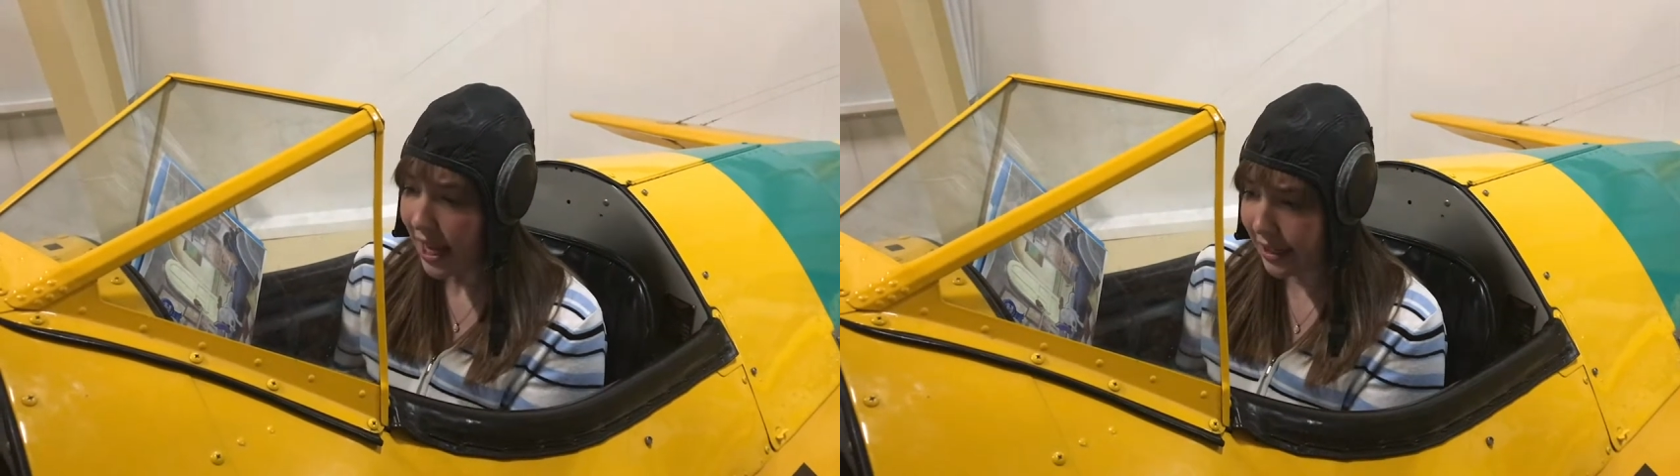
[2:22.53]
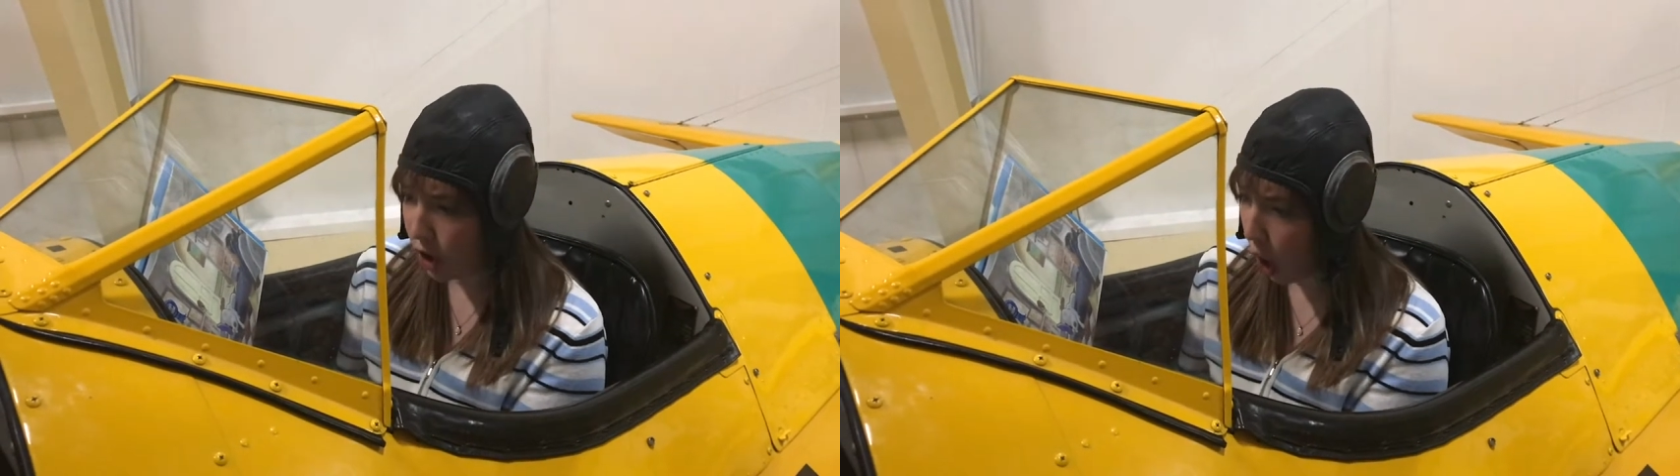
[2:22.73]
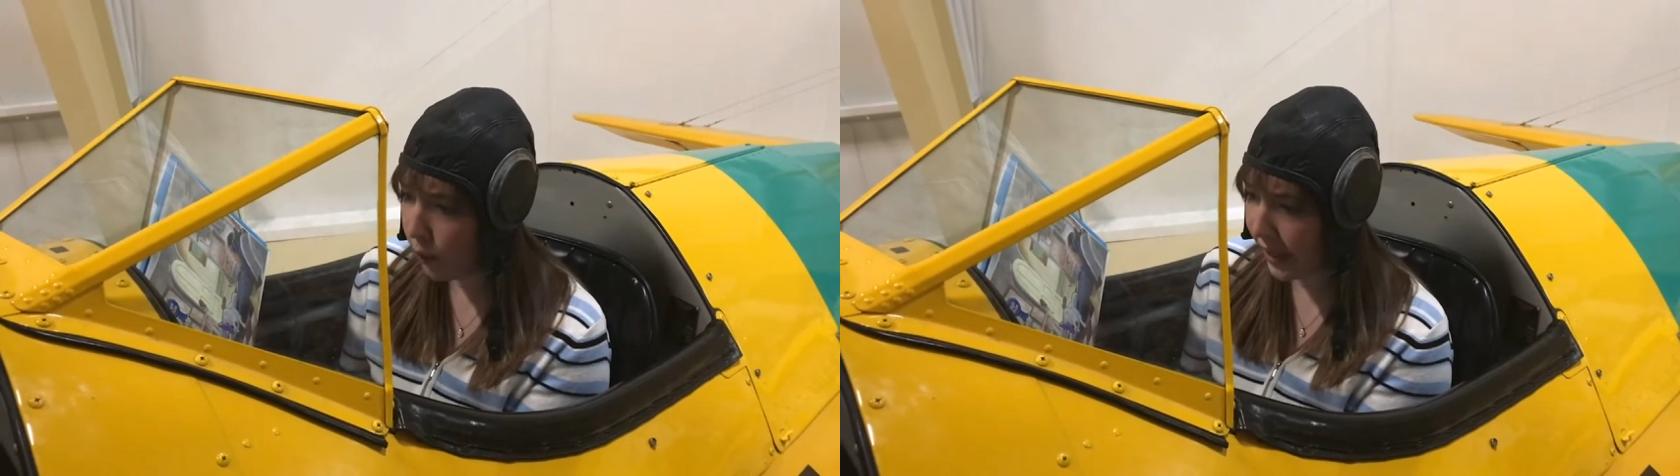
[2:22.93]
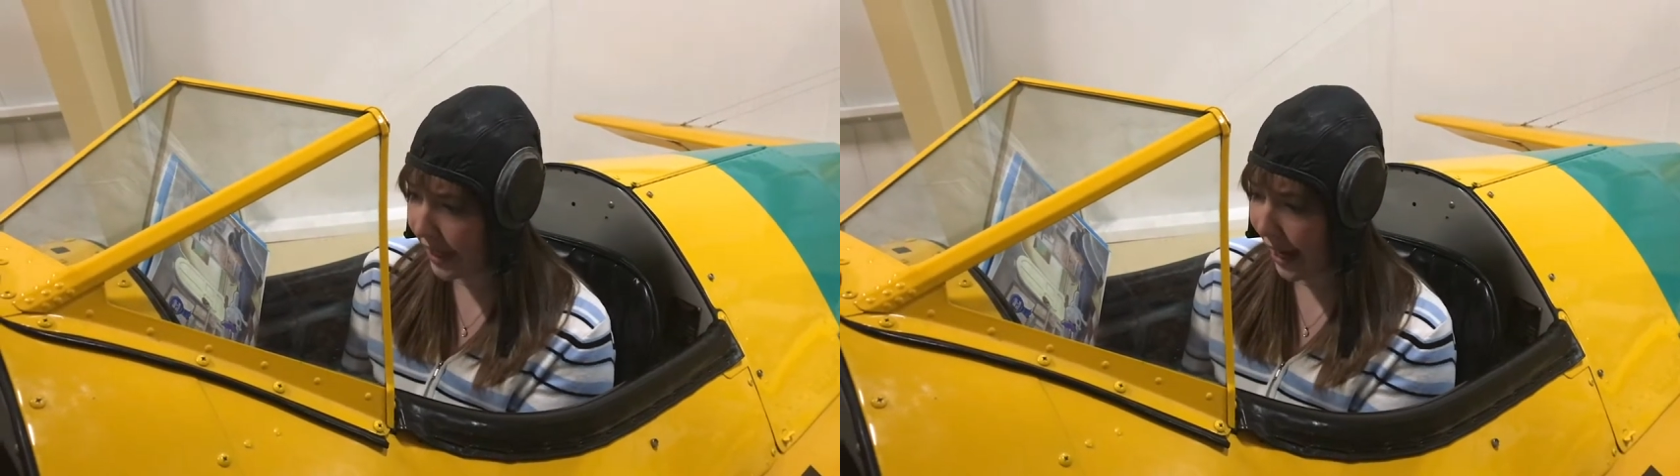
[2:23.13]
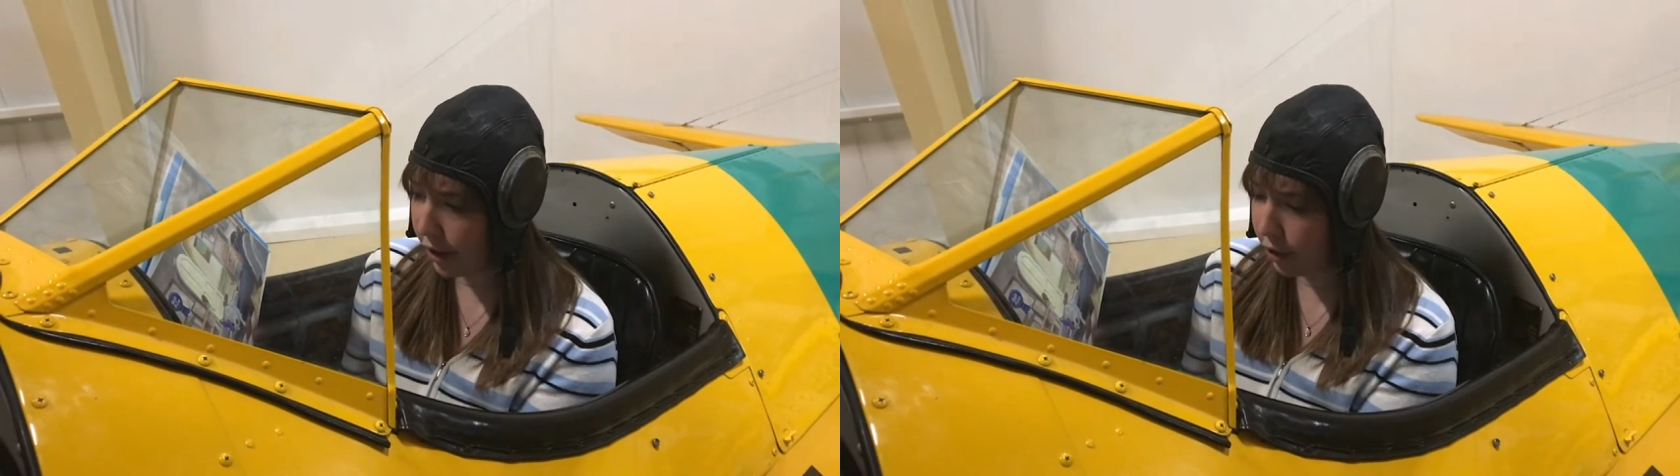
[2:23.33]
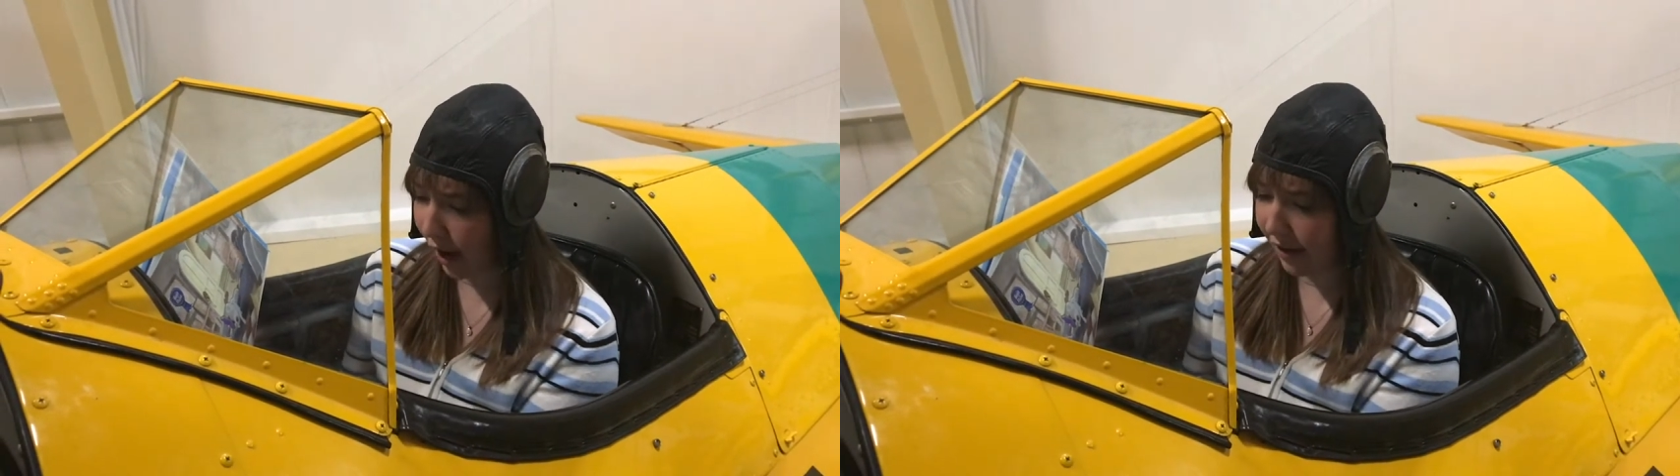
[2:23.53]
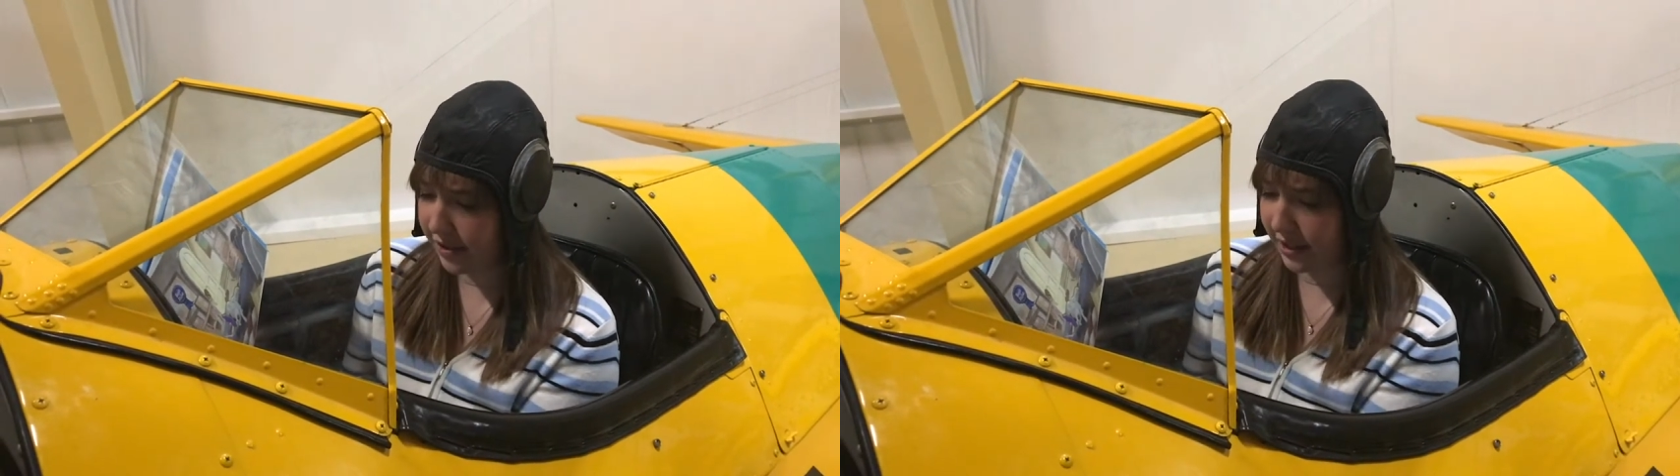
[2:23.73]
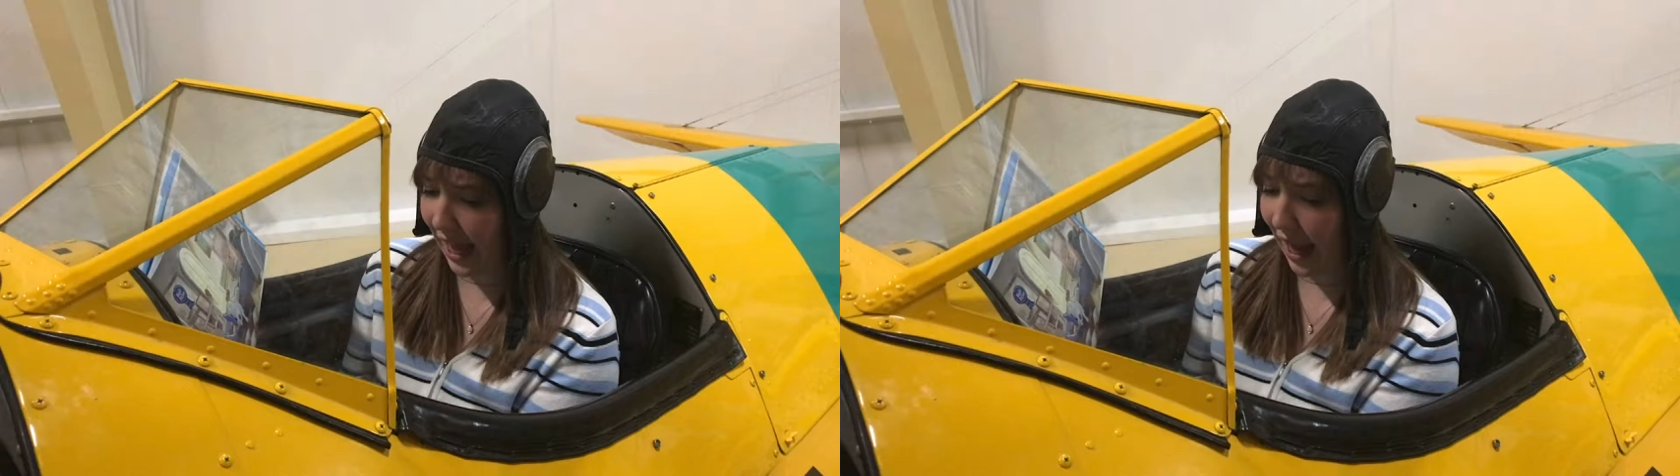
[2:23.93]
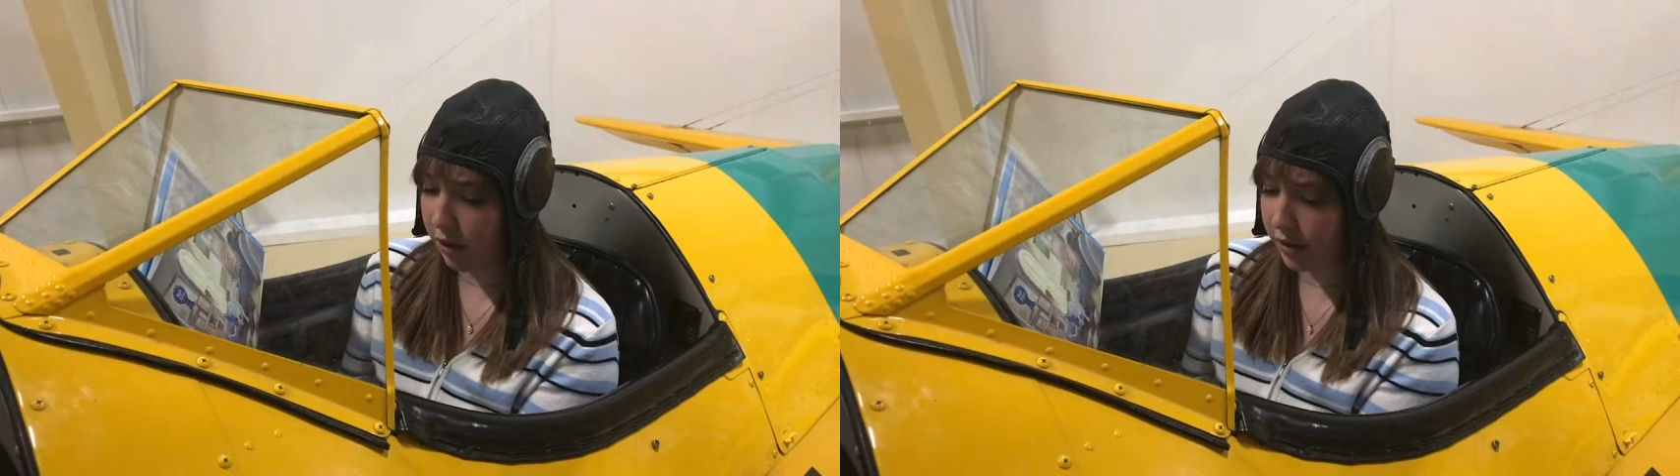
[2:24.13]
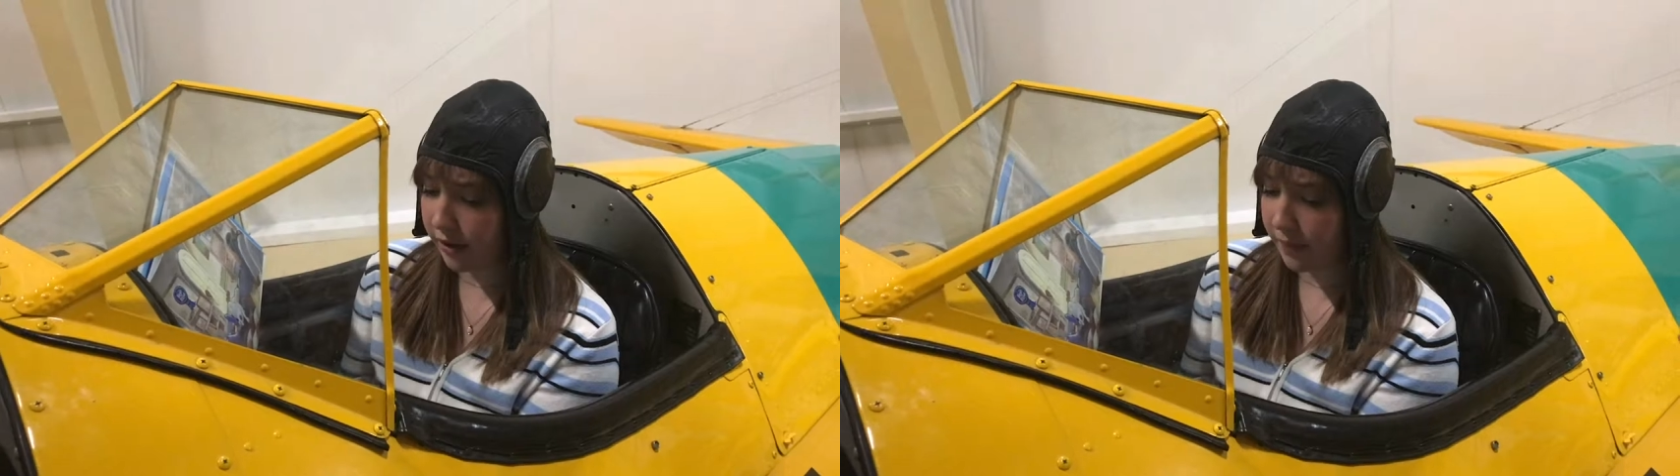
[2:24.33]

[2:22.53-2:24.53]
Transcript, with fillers: Is homemade aircraft allowed?